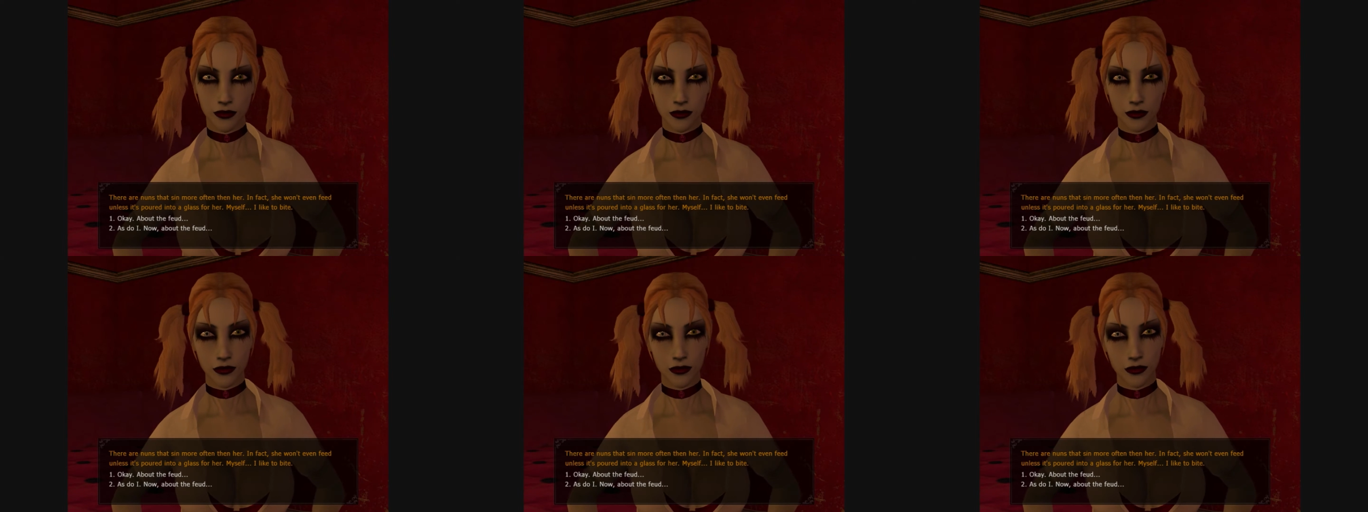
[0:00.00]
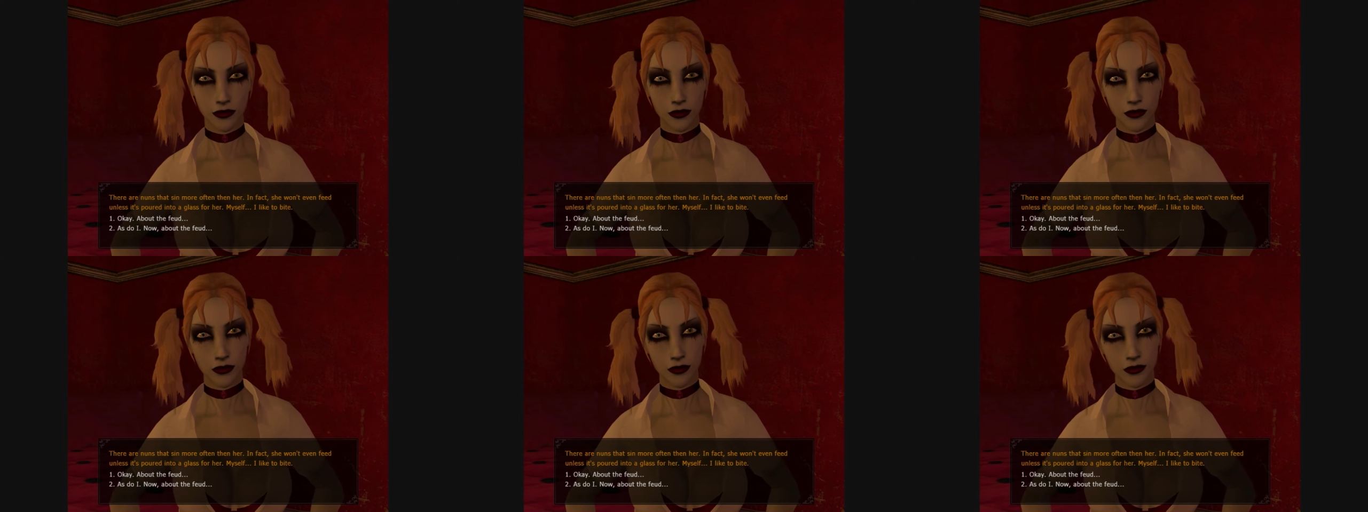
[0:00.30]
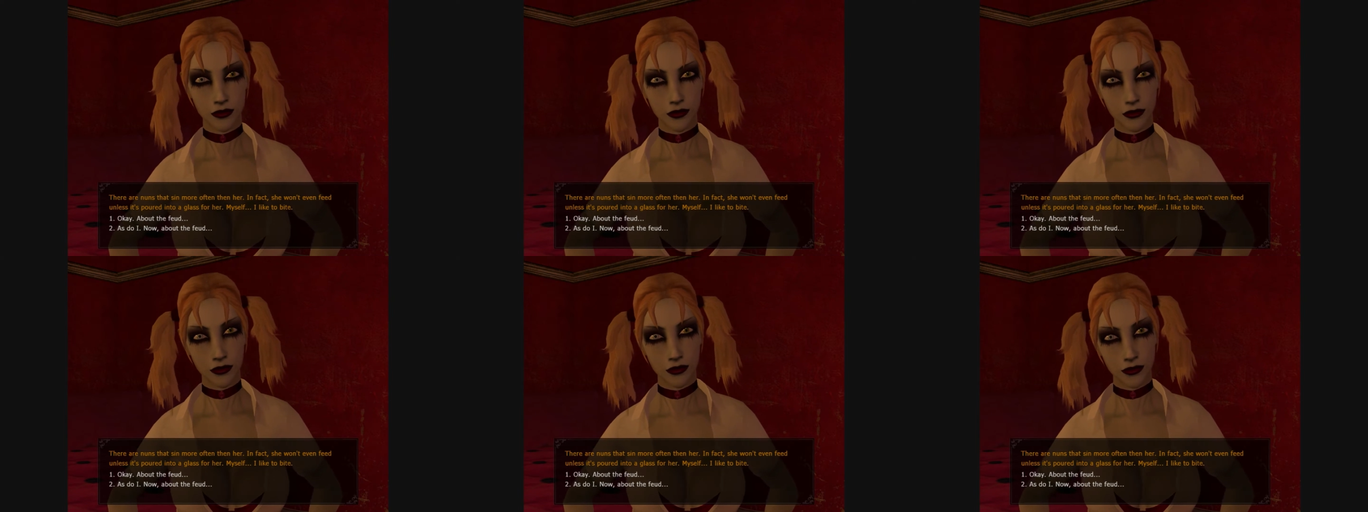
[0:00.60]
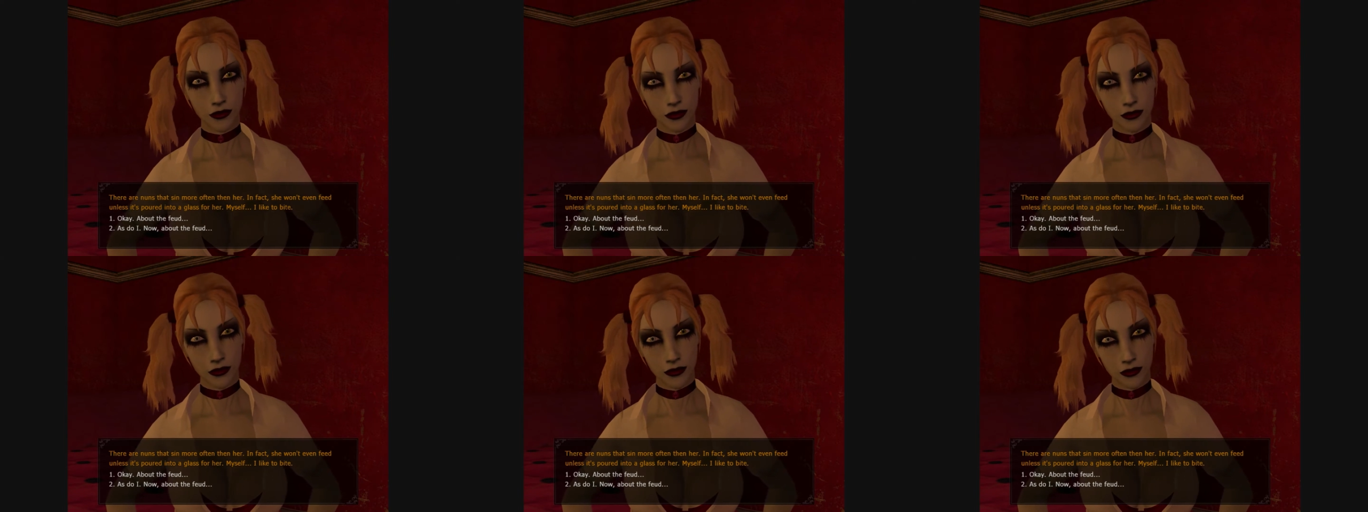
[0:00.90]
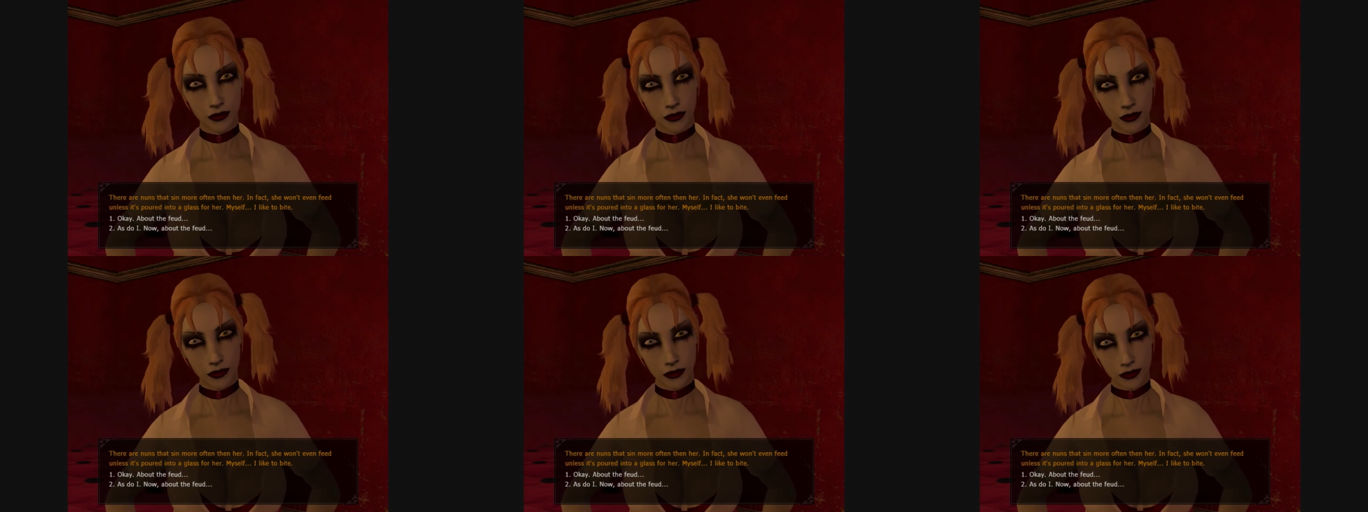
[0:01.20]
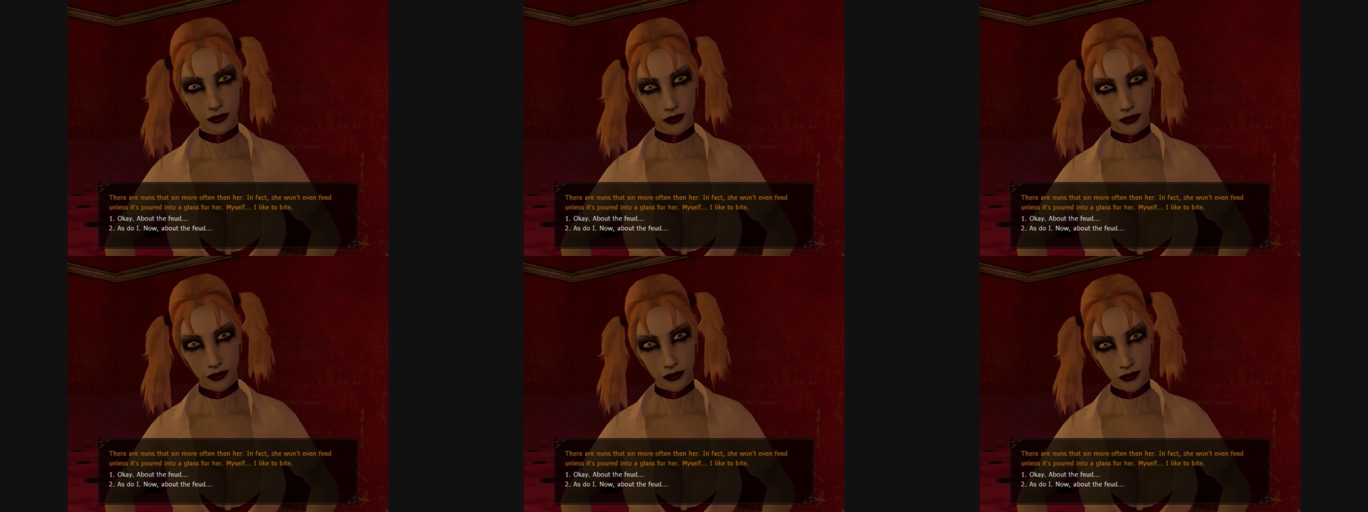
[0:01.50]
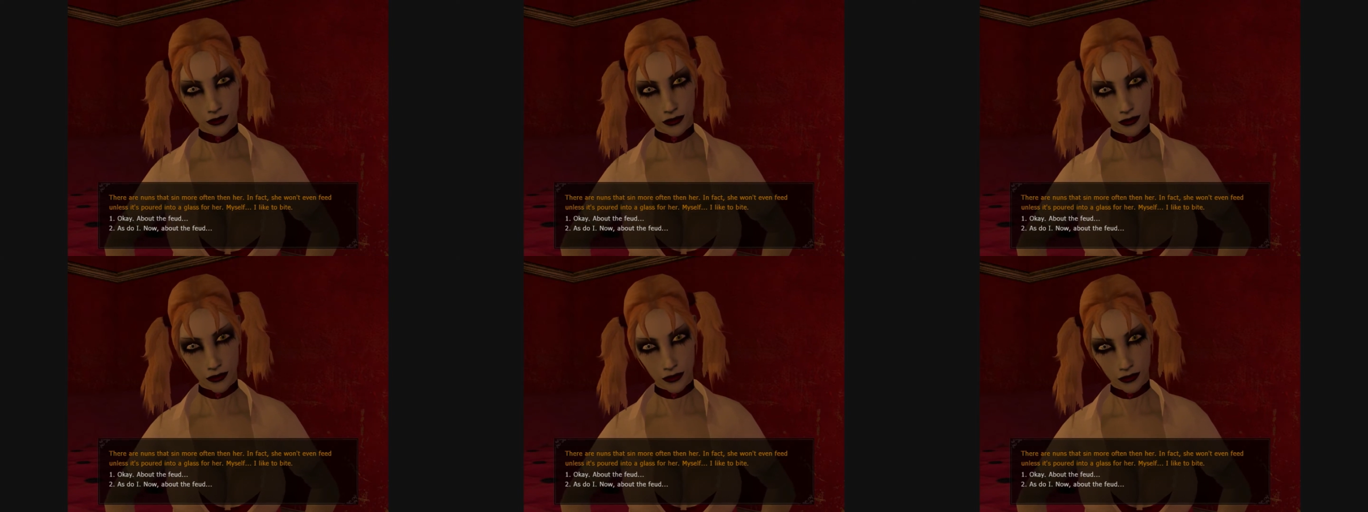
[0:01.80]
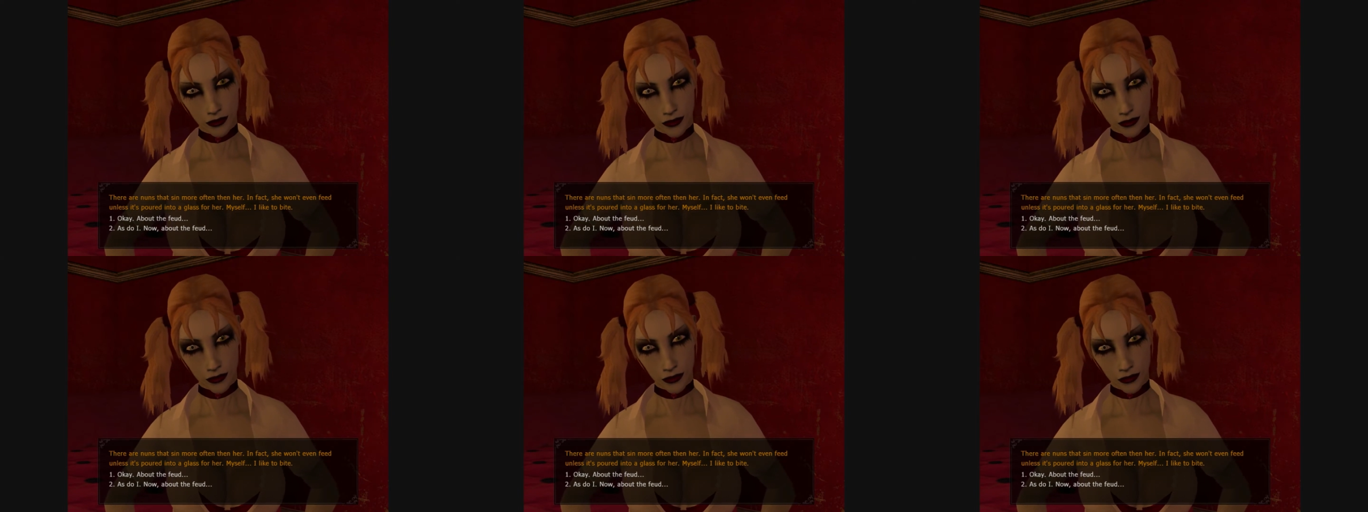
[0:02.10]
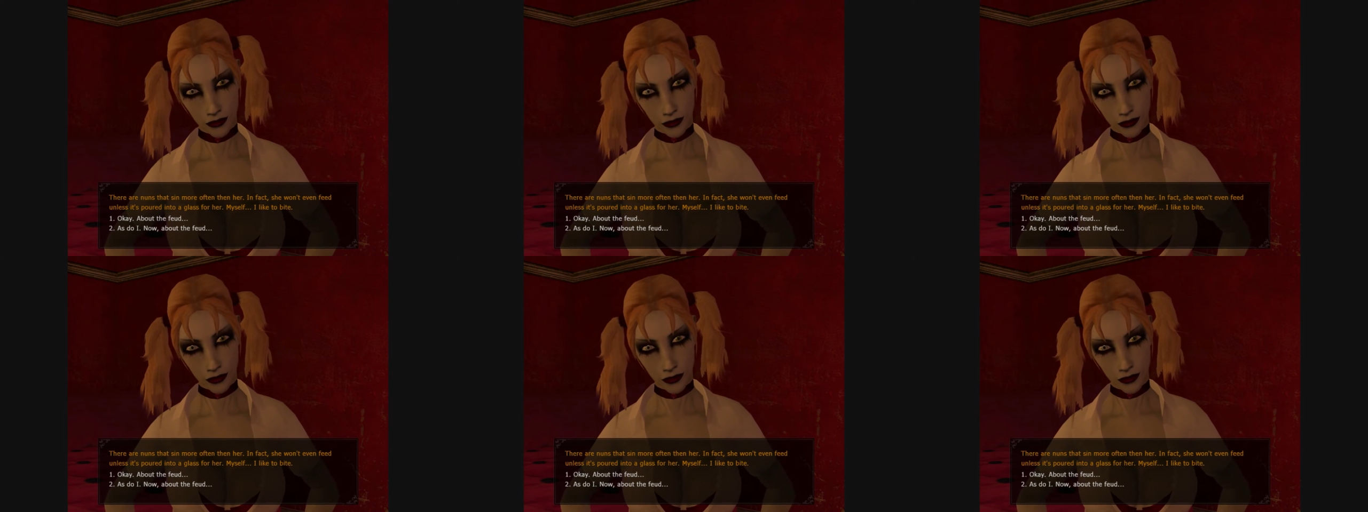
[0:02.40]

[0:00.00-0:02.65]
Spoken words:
(silence)